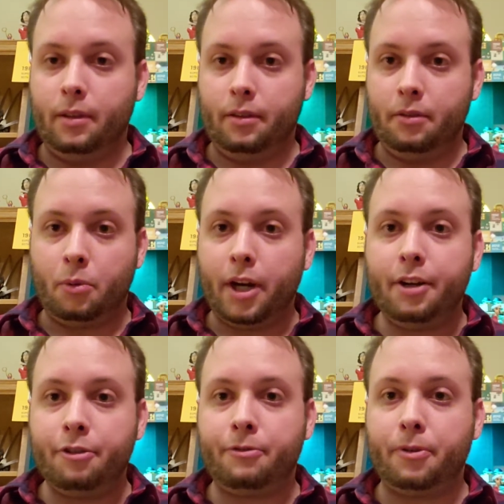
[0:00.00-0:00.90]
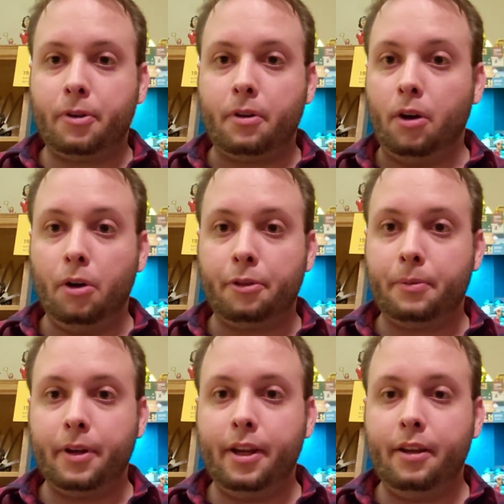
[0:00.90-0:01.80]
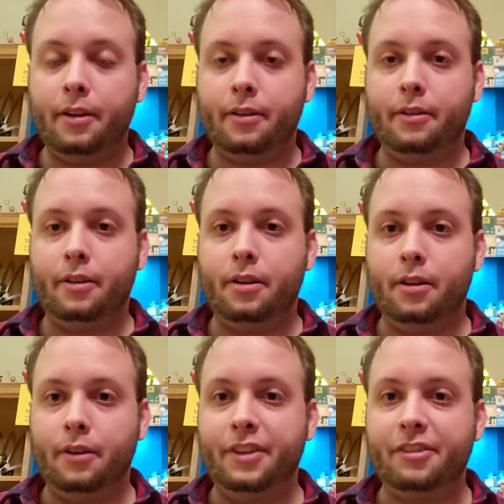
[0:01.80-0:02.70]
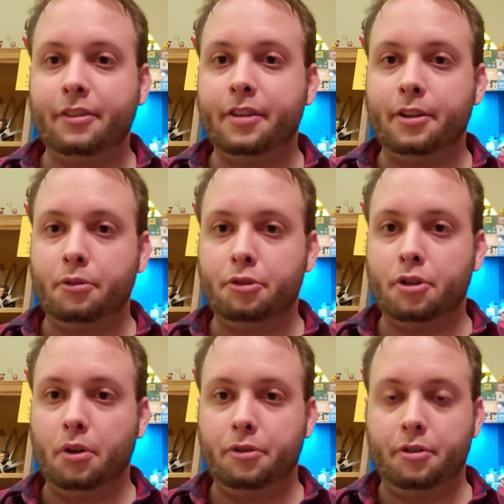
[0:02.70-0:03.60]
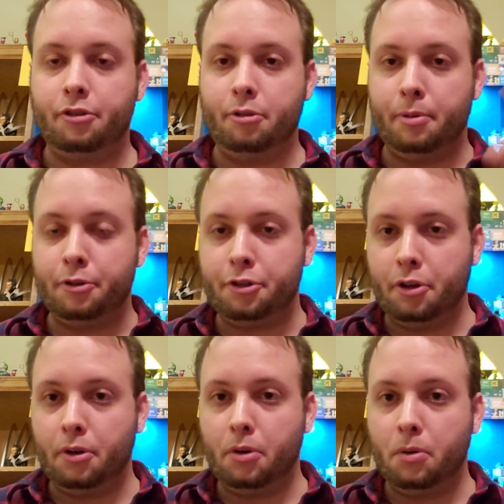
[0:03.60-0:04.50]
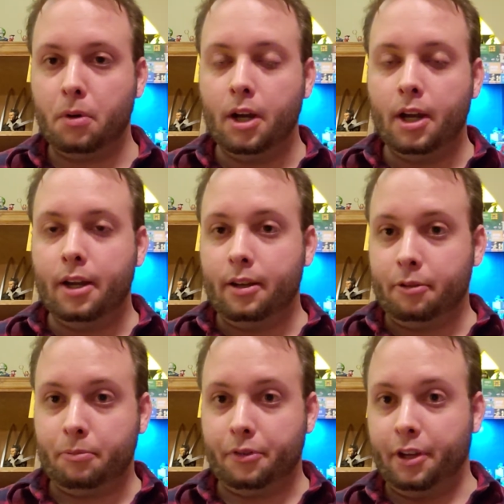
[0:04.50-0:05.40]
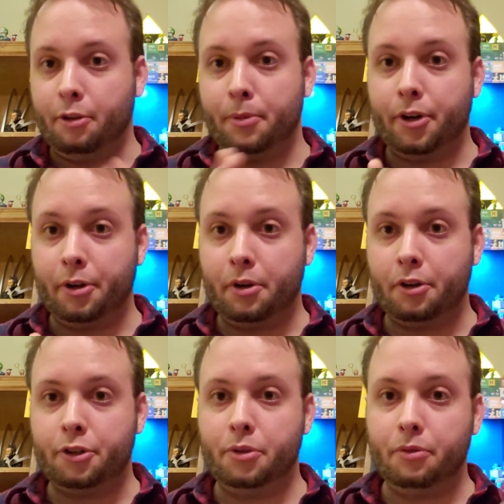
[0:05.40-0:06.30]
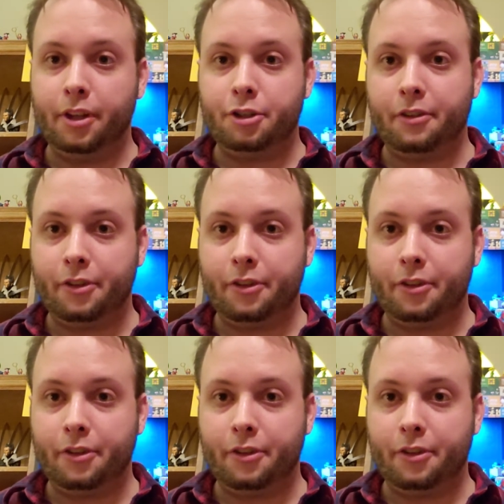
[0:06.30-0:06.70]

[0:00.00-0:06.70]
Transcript: the writers for all 3 of these Nintendo shows, Super Show, as well as the other Mario cartoons, Legend of